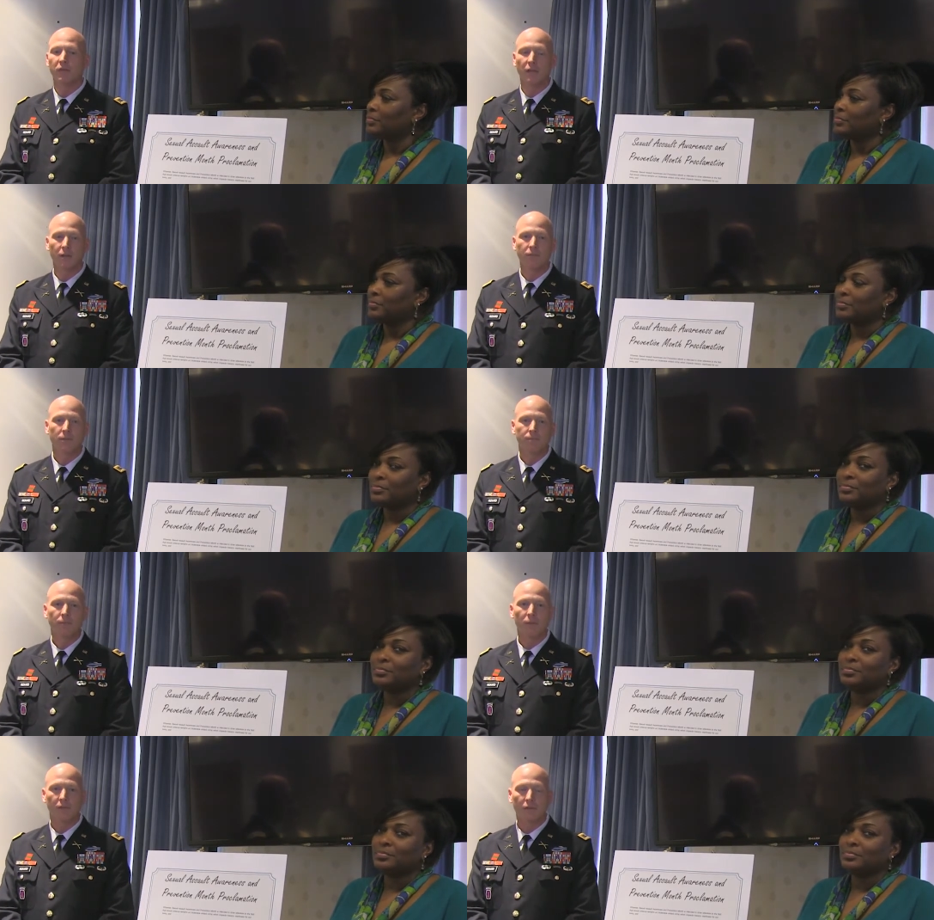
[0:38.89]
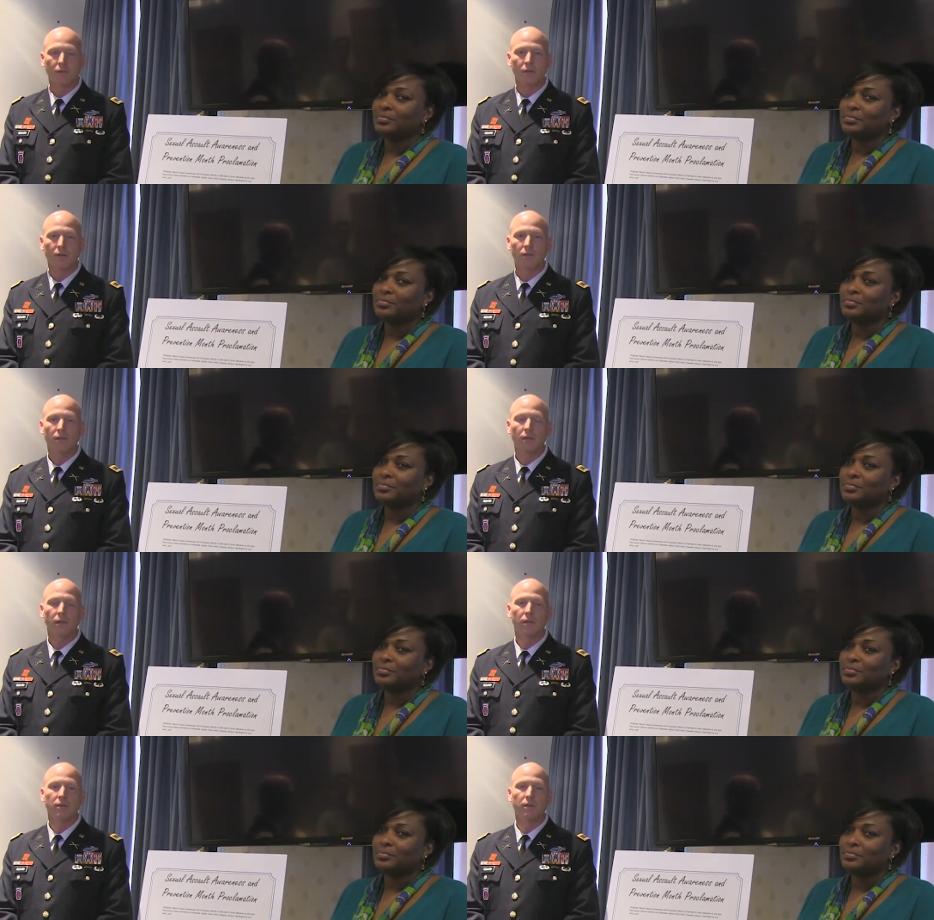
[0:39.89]
Speaker 1: safe and secure
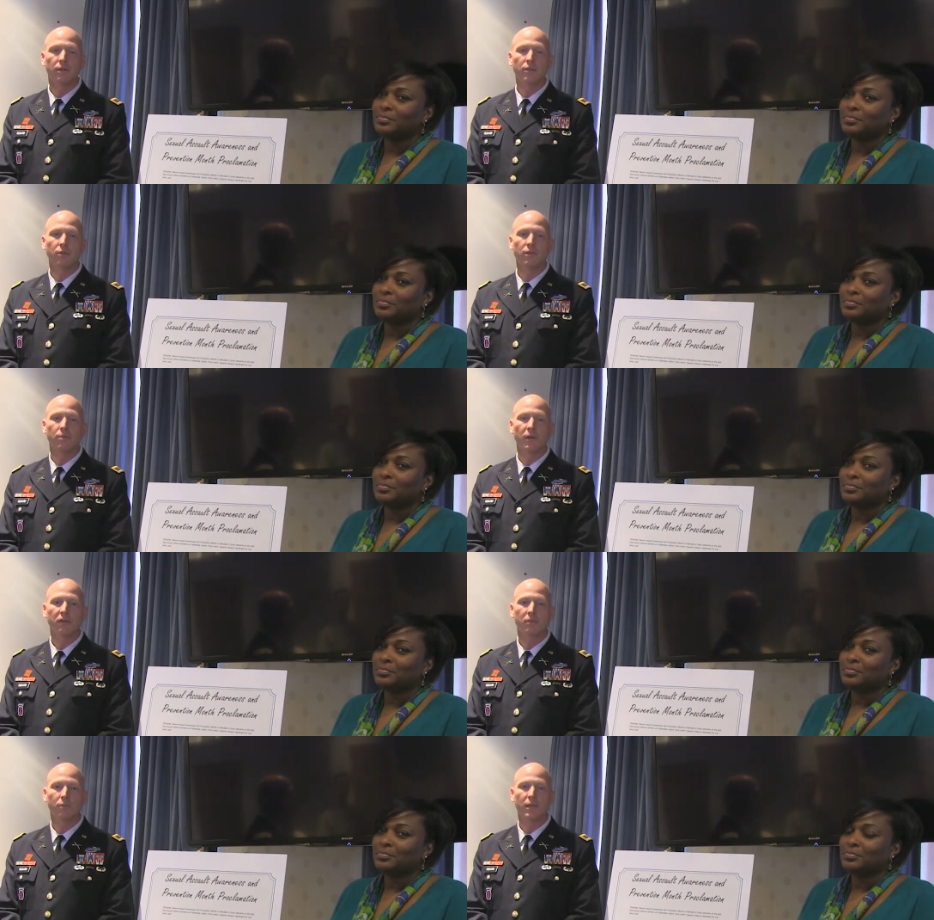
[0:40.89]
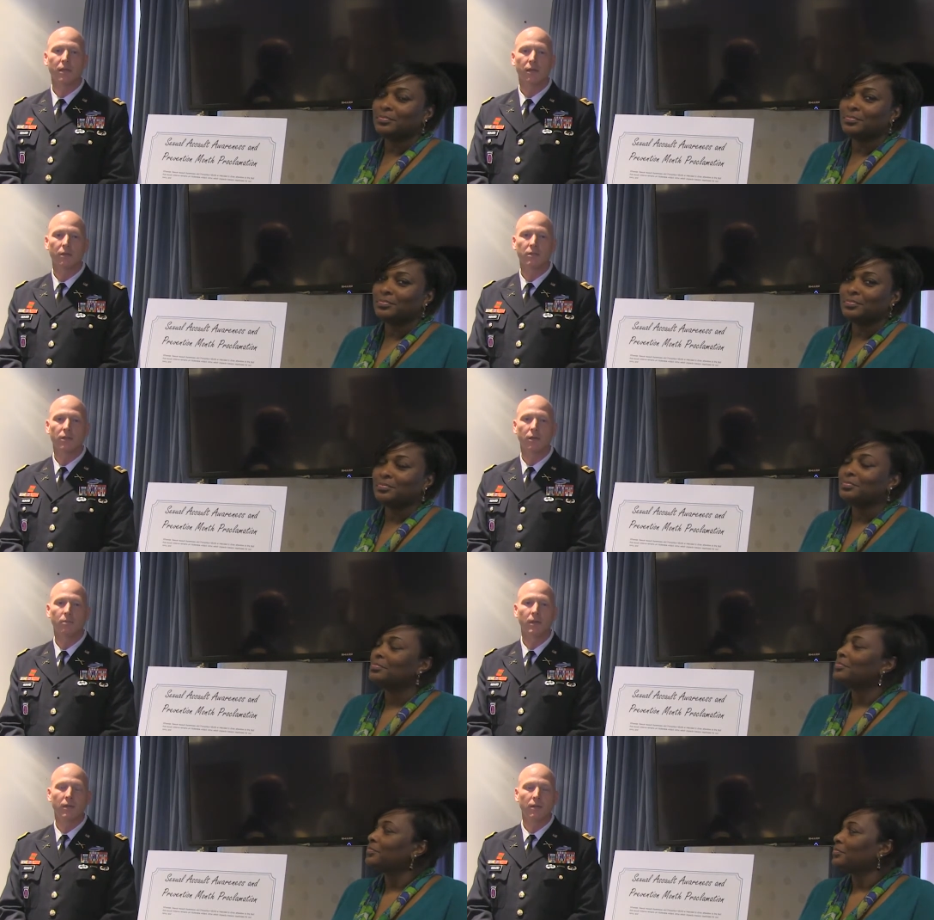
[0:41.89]
and uh, doing the best that we can to
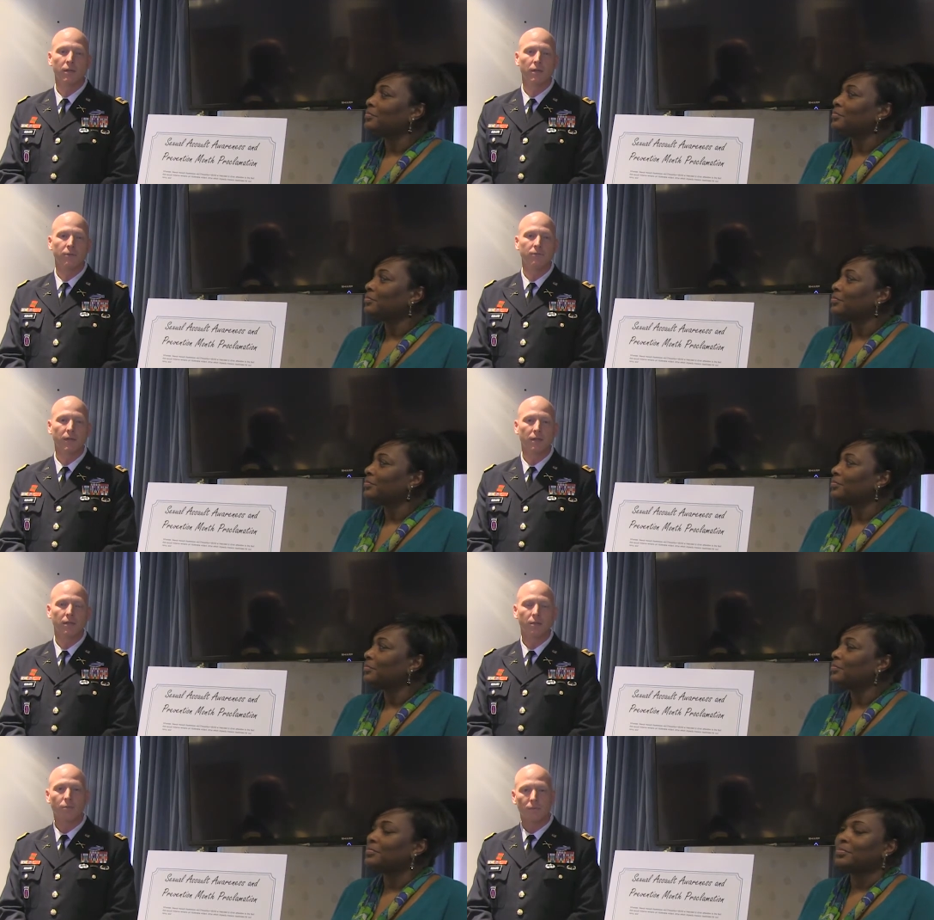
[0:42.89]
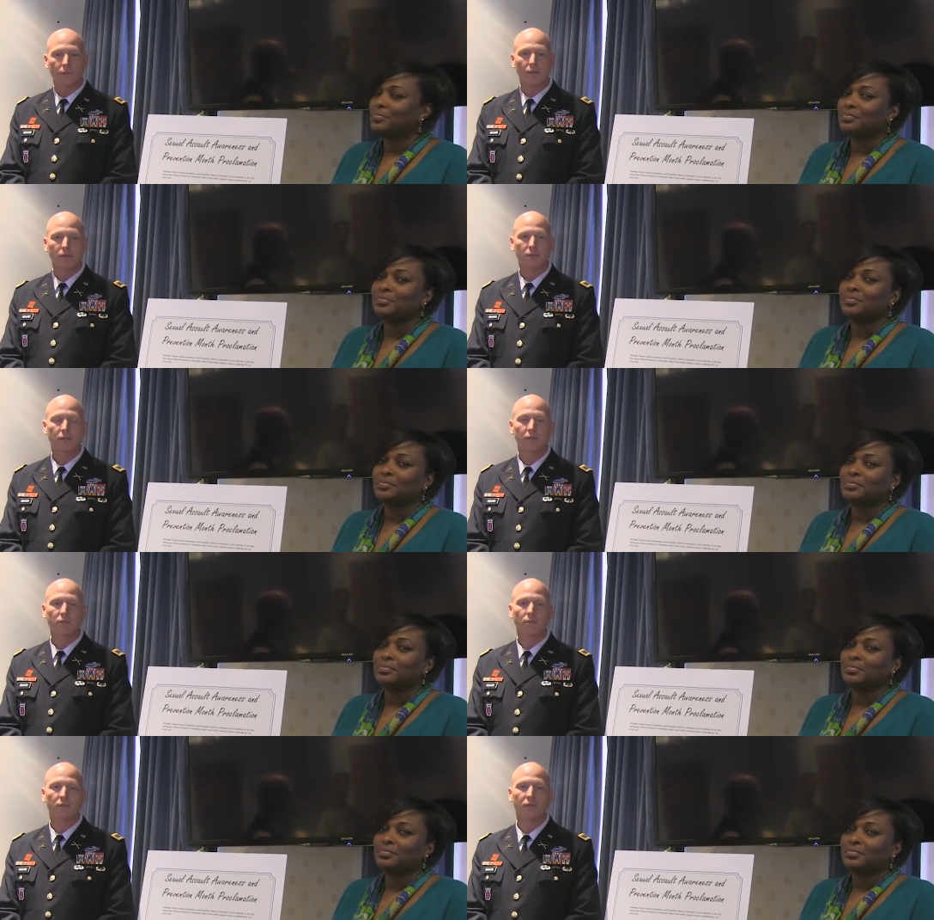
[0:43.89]
help uh, fight and prevent
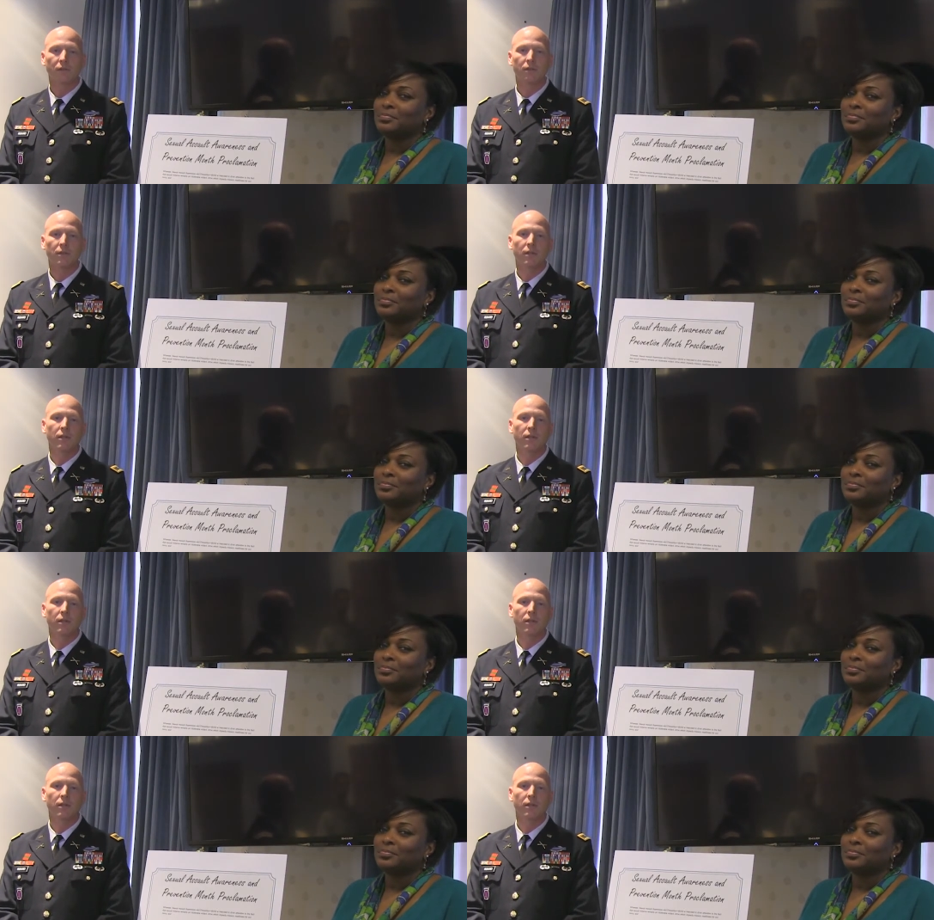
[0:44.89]
sexual assault